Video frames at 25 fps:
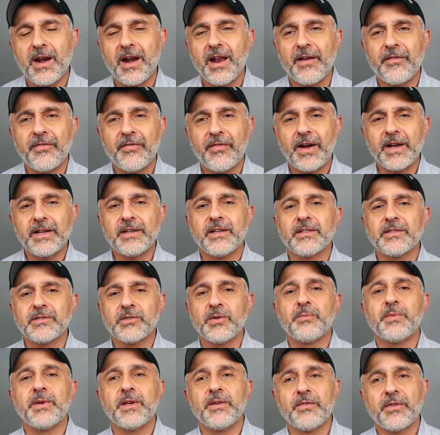And I find this
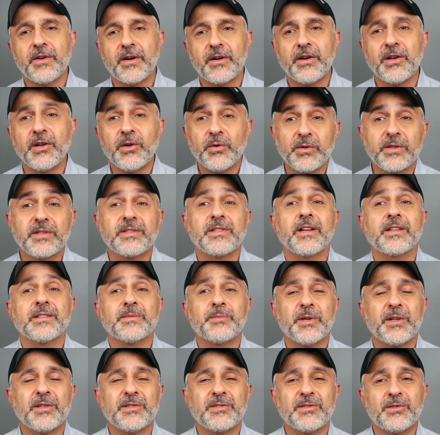to be very
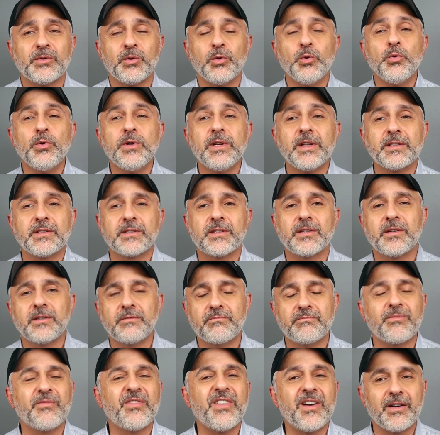unisex because oud is
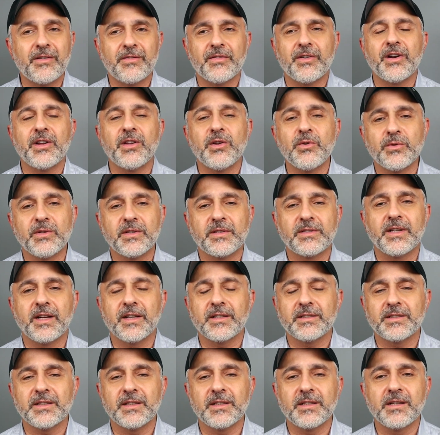very very
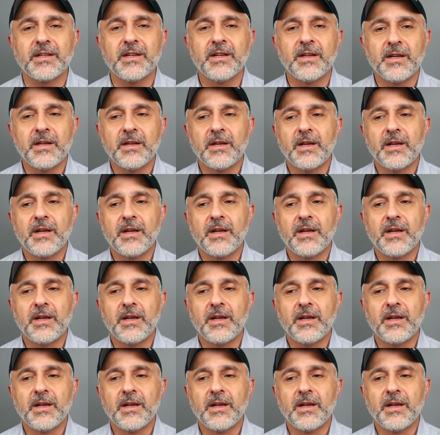unisex in